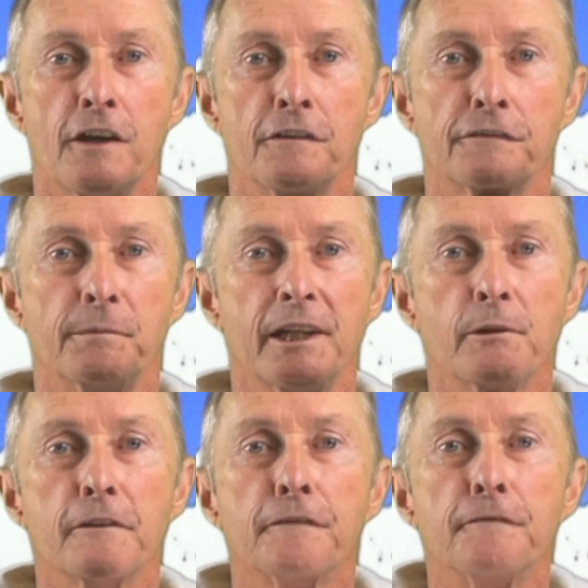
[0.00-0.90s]
from
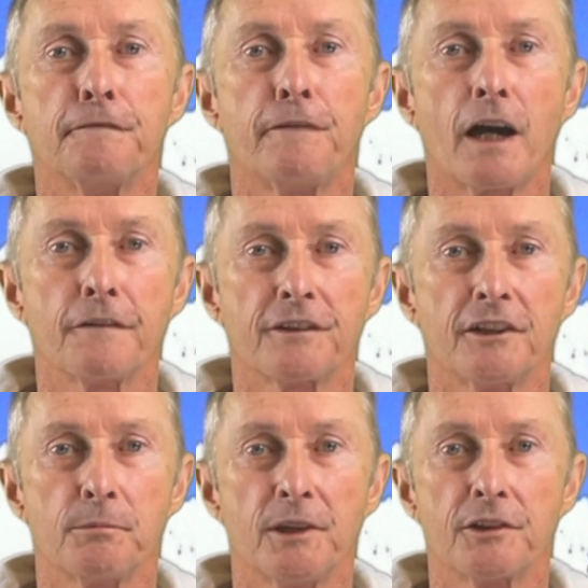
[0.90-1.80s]
anywhere from 5
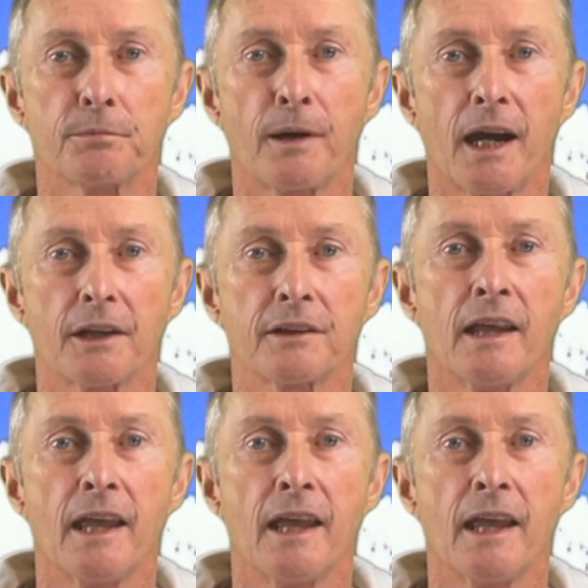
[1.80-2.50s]
centimeters apart